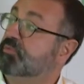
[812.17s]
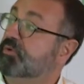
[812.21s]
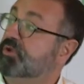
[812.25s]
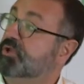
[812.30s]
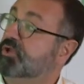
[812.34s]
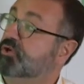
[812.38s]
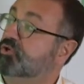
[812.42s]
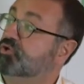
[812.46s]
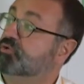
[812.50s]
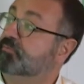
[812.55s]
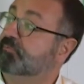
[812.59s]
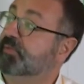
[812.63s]
We
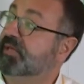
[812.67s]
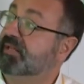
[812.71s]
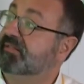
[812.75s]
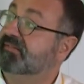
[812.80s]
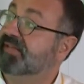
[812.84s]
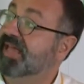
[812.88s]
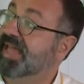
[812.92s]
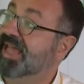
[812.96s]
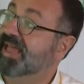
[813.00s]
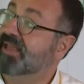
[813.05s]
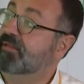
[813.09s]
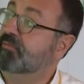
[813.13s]
use
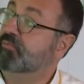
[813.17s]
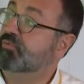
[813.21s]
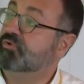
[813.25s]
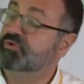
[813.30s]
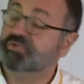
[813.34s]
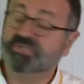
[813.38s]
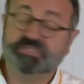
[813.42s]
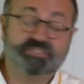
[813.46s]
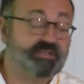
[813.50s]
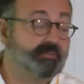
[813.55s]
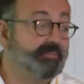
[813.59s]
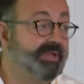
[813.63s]
P10,
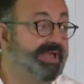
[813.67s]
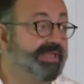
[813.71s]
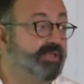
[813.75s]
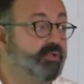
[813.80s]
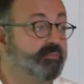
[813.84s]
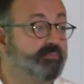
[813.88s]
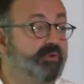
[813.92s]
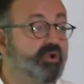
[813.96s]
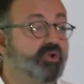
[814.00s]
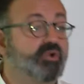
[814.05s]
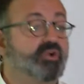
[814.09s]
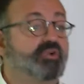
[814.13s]
which is a
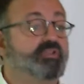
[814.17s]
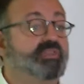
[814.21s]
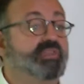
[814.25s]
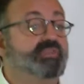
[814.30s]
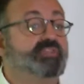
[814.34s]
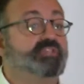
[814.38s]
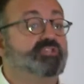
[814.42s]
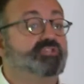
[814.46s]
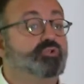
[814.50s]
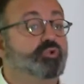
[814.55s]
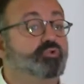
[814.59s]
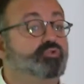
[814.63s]
biomarker
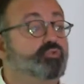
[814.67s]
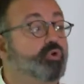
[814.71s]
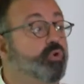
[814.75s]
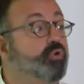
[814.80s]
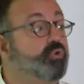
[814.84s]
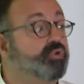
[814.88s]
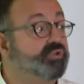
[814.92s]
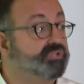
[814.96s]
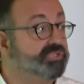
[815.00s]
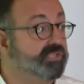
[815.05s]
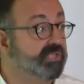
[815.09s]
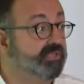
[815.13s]
that is
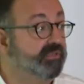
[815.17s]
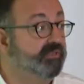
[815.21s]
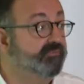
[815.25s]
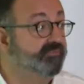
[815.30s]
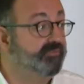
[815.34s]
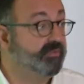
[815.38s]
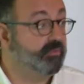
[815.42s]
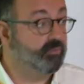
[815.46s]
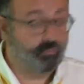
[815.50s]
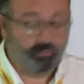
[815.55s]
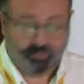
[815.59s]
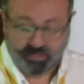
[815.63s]
notoriously
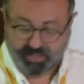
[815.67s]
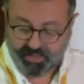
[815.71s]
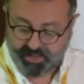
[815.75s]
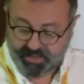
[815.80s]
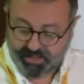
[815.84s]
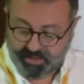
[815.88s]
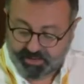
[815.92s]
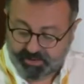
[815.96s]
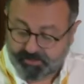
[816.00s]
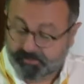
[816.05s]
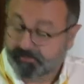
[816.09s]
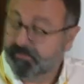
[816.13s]
difficult
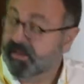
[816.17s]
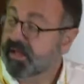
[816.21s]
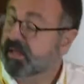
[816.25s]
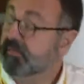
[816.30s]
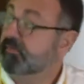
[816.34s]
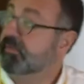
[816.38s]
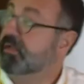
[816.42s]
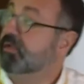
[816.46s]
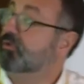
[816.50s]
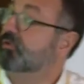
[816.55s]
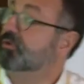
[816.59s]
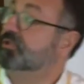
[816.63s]
by
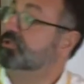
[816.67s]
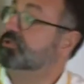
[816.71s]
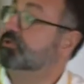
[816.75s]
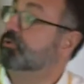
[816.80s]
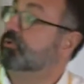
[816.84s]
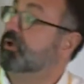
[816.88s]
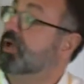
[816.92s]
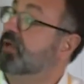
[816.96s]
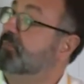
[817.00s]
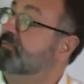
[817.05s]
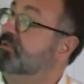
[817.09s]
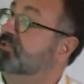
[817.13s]

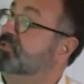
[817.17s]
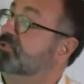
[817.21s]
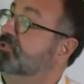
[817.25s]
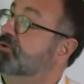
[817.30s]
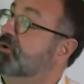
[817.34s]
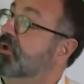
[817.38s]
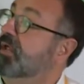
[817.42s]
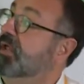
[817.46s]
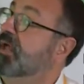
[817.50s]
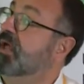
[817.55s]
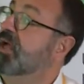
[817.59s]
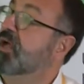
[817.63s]

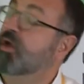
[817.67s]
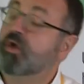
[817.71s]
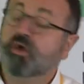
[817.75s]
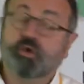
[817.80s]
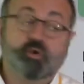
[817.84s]
immunohistochemistry.